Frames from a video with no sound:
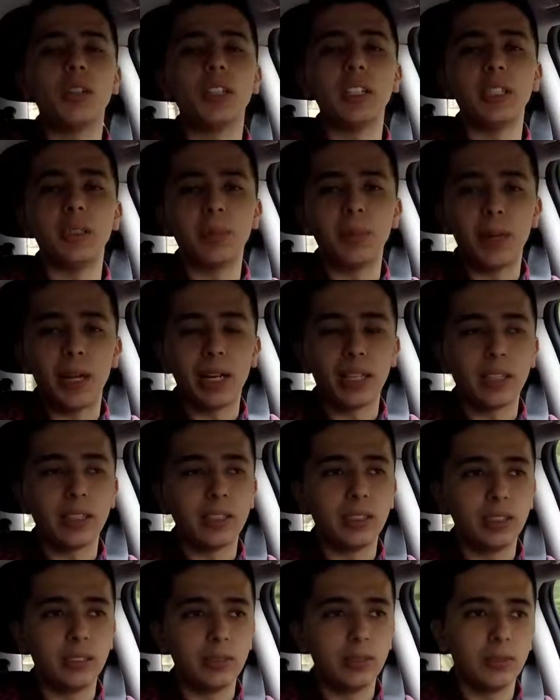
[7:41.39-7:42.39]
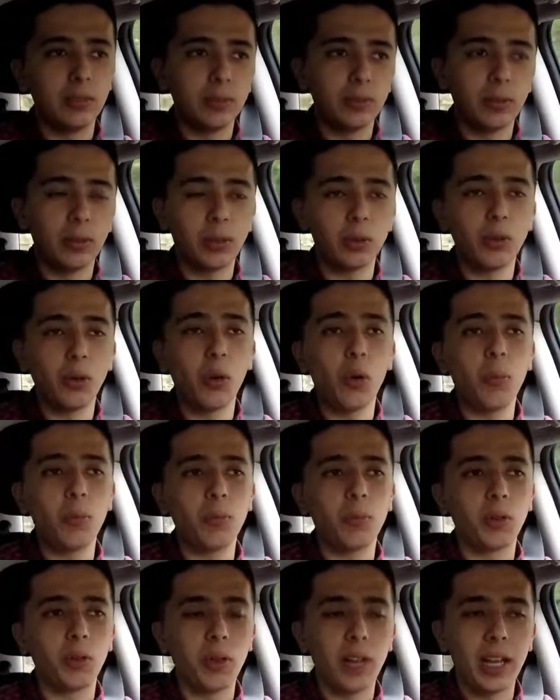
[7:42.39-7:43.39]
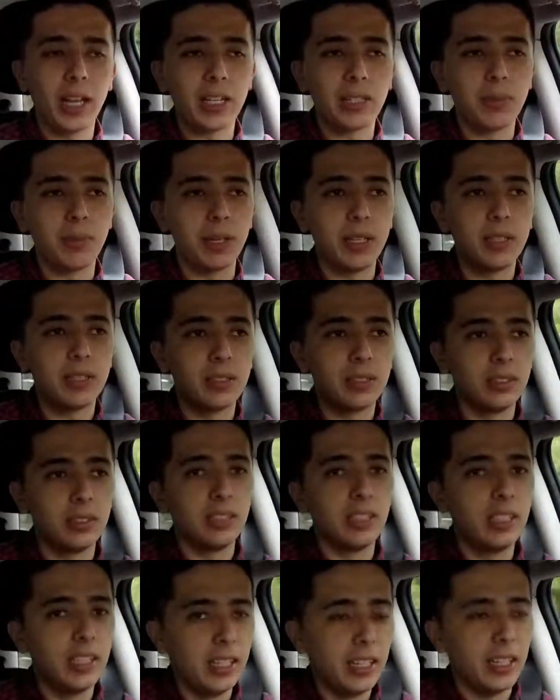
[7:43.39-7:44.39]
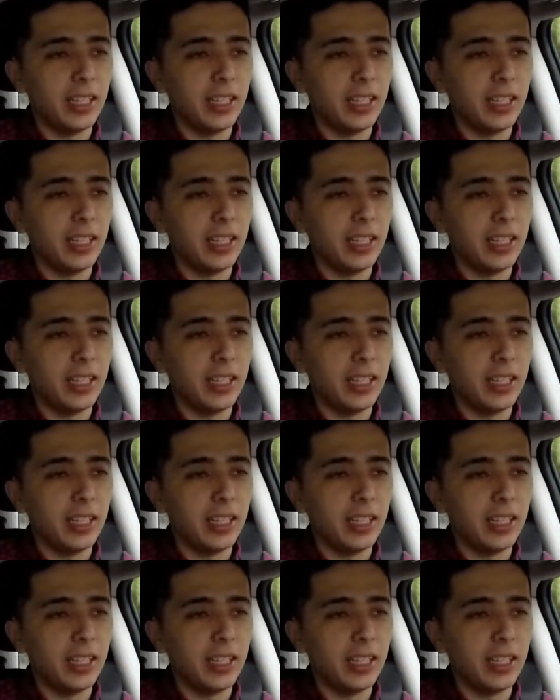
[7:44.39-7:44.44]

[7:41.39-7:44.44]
more in the back for leg space,